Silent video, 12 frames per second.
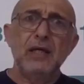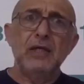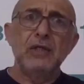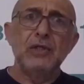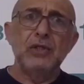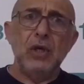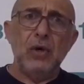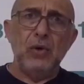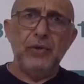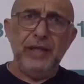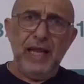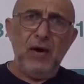So
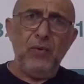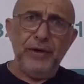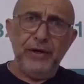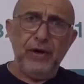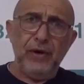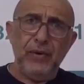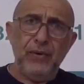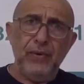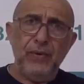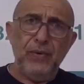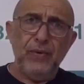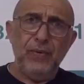now we know
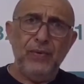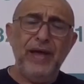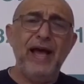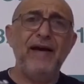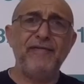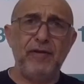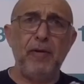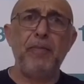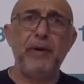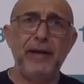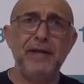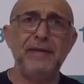we have to
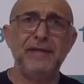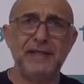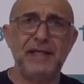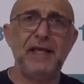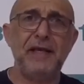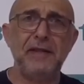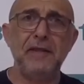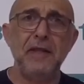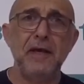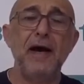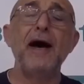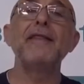break the skin
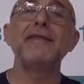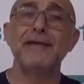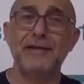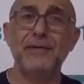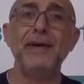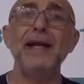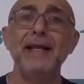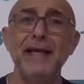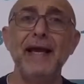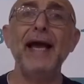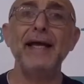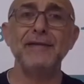on the trailing
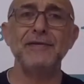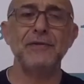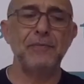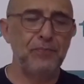edge.